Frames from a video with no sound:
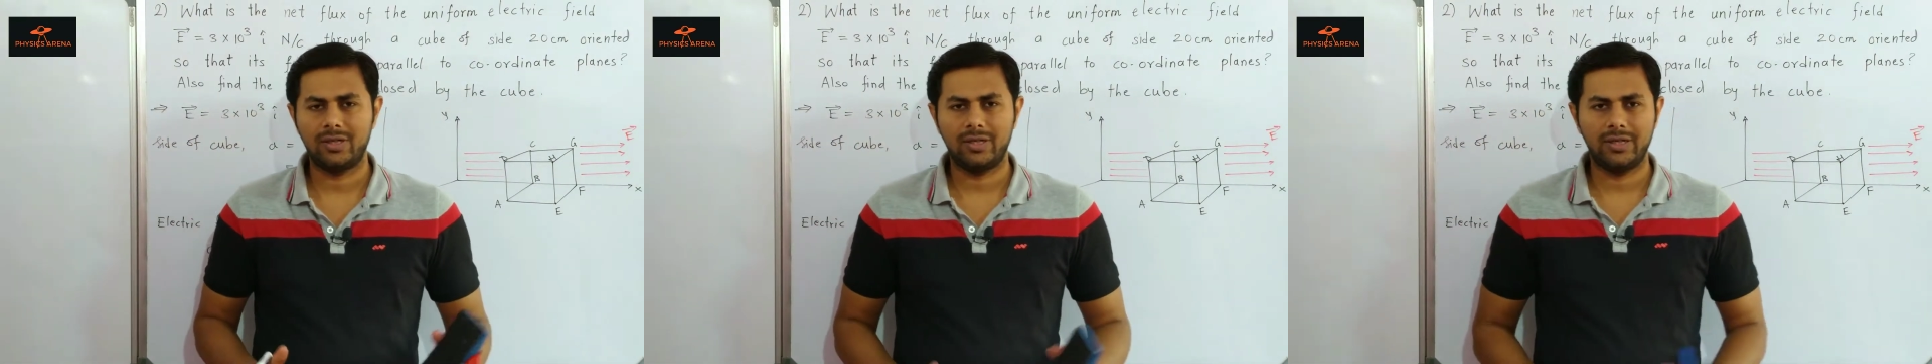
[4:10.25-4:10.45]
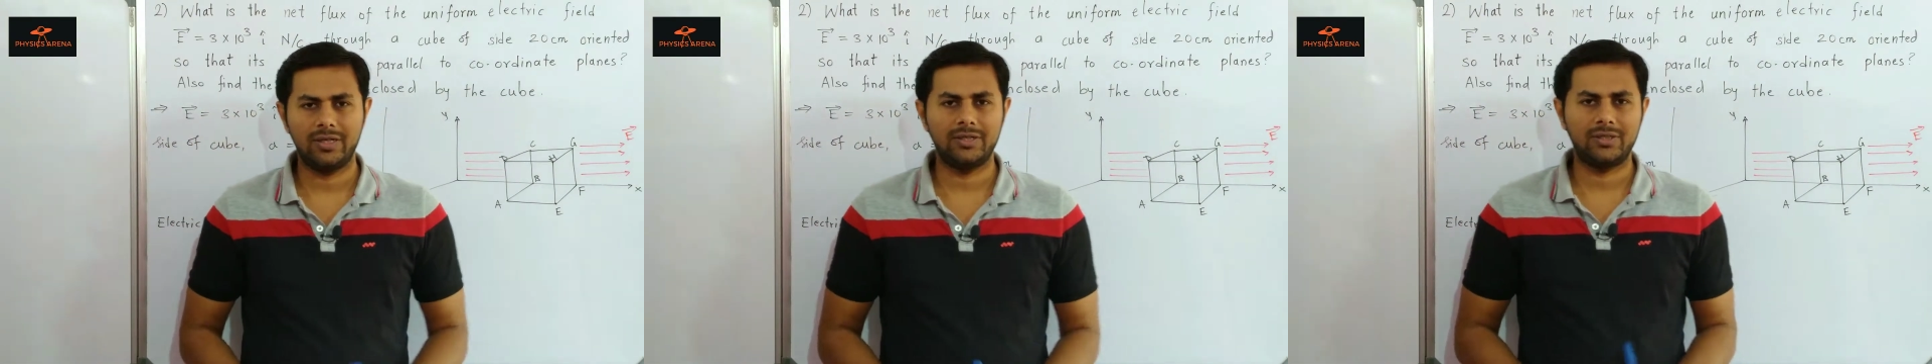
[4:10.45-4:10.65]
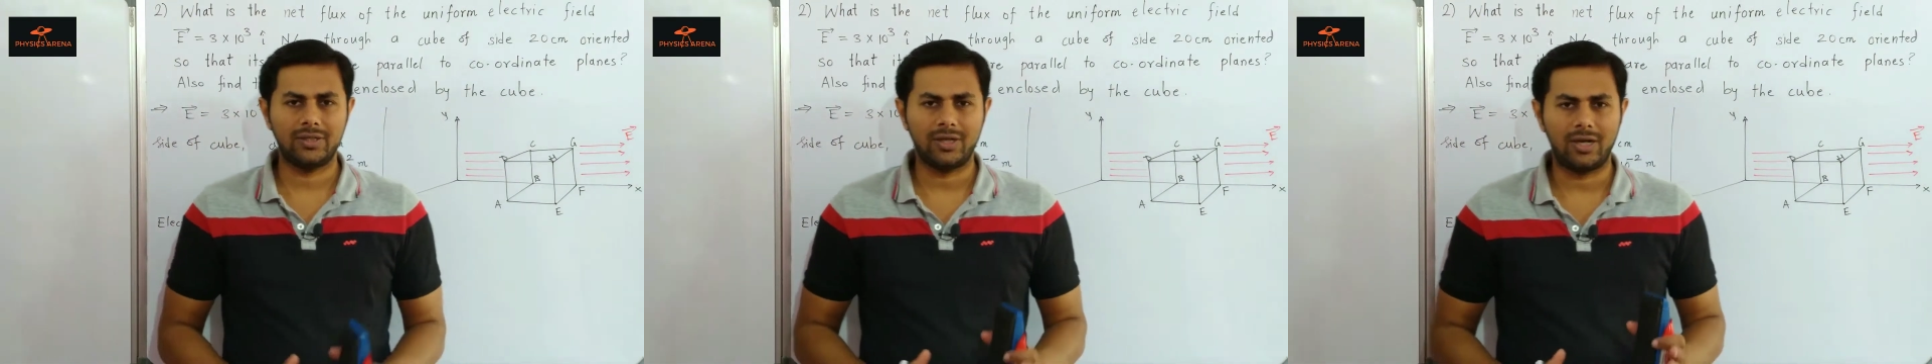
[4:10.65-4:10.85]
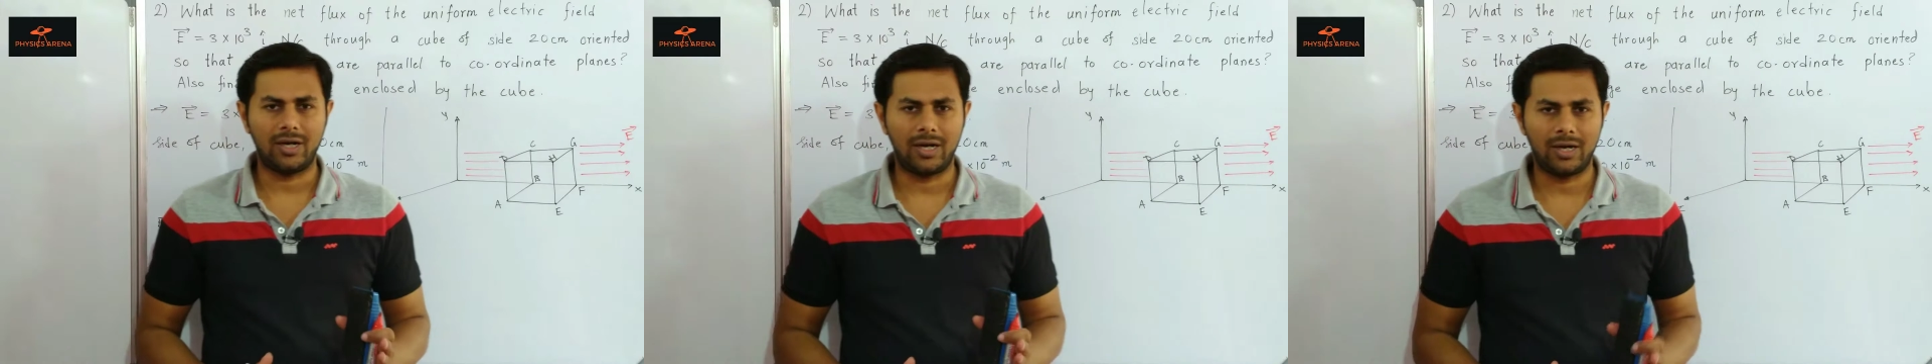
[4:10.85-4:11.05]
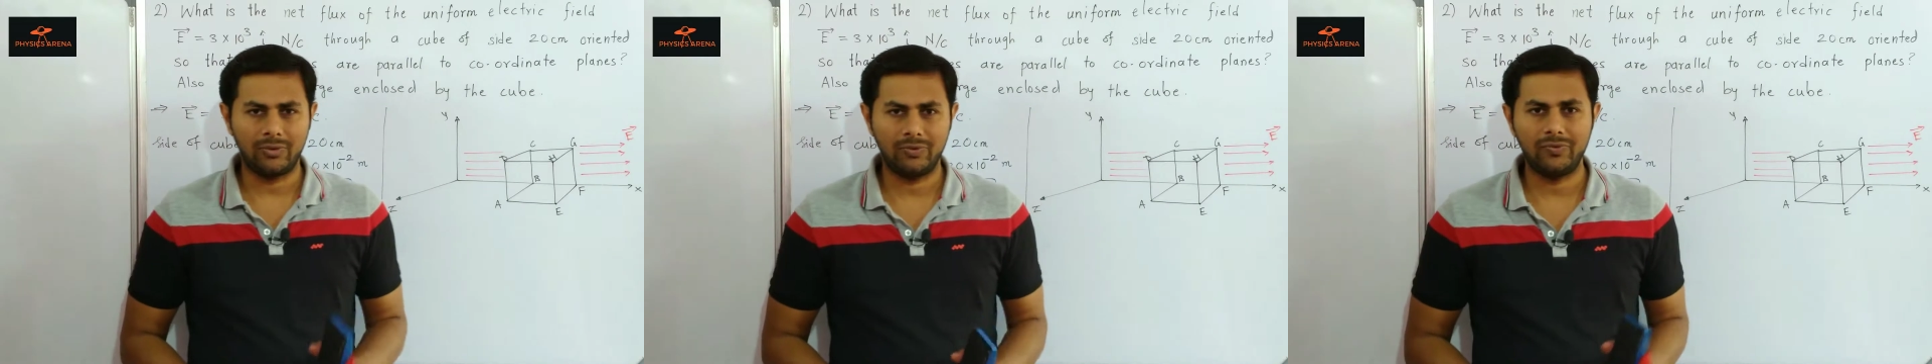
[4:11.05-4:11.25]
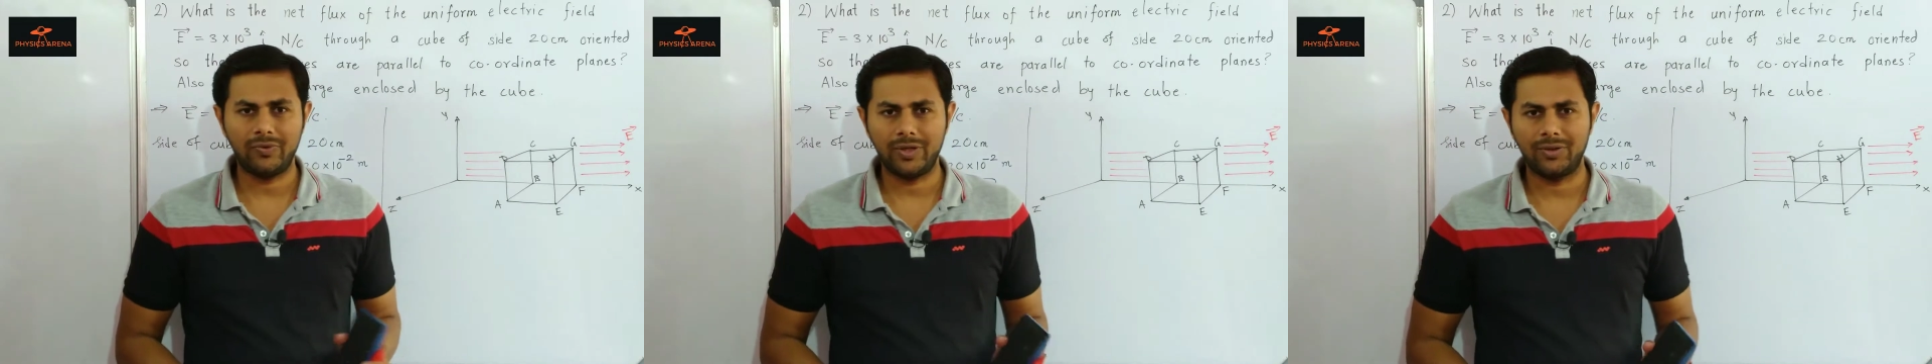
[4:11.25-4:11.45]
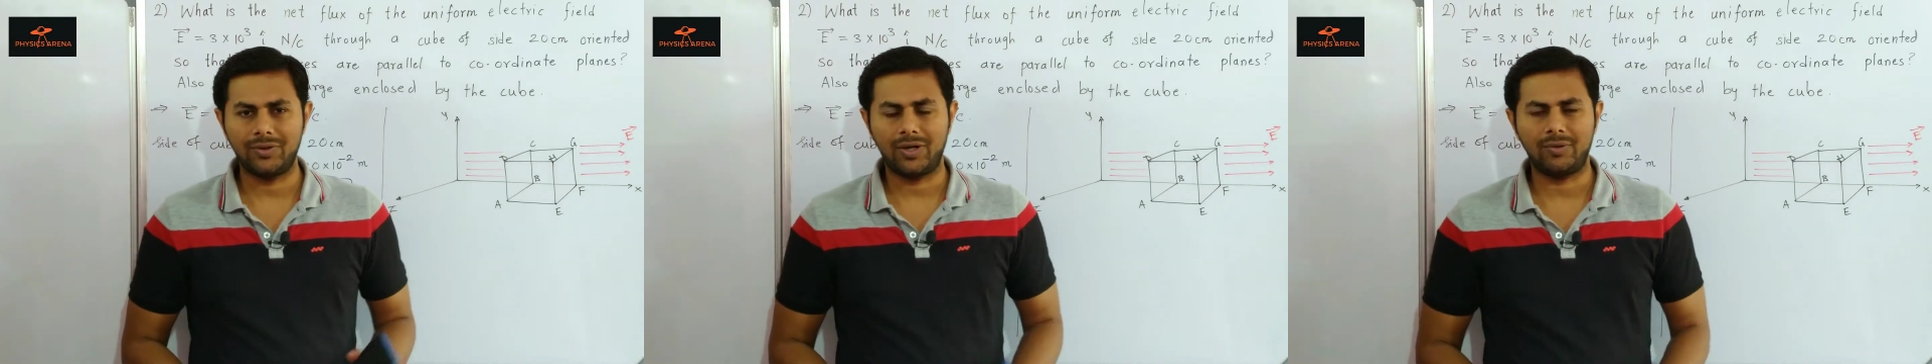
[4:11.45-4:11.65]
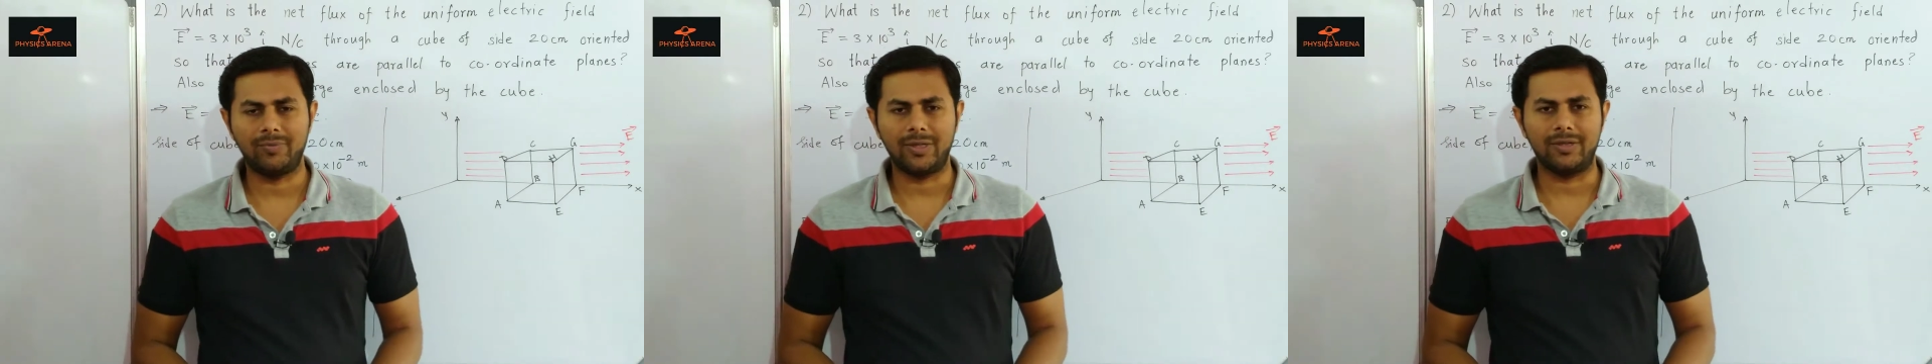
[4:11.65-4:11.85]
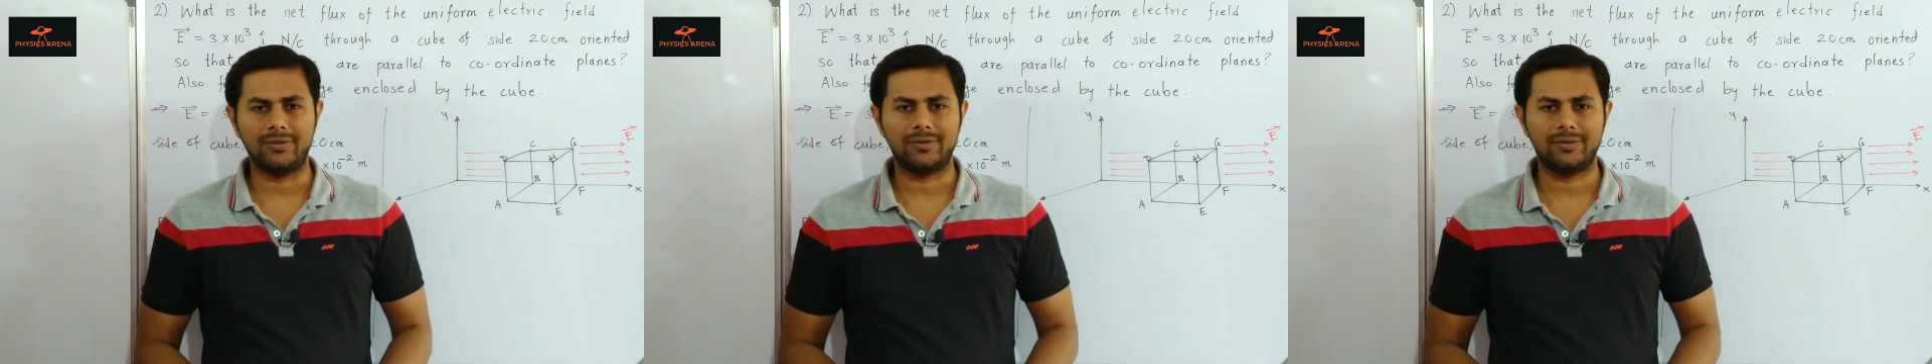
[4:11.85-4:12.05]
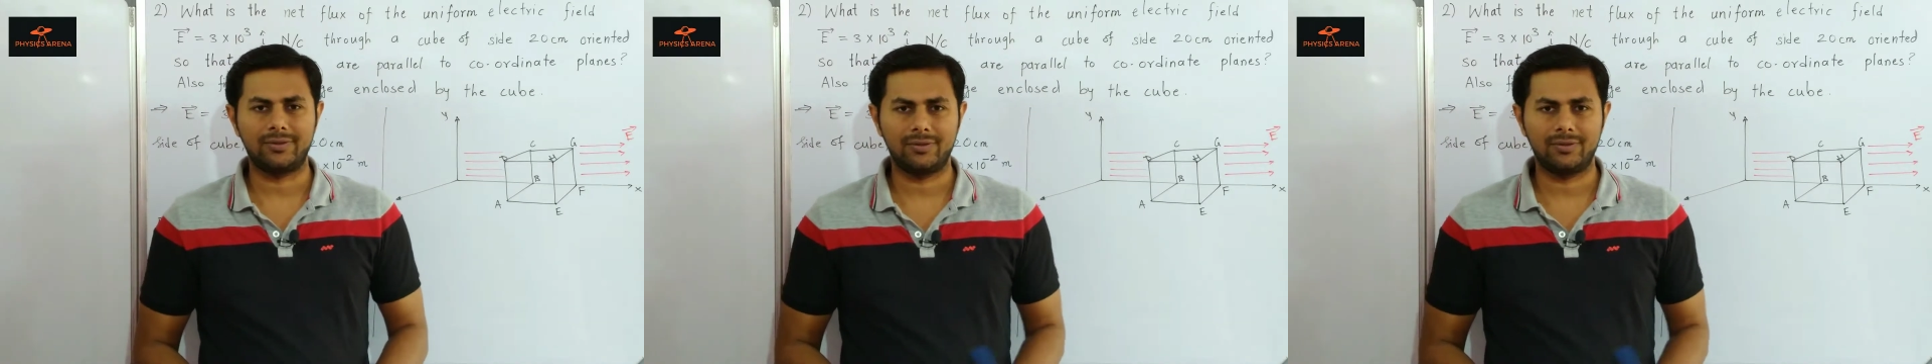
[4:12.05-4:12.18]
is outward normal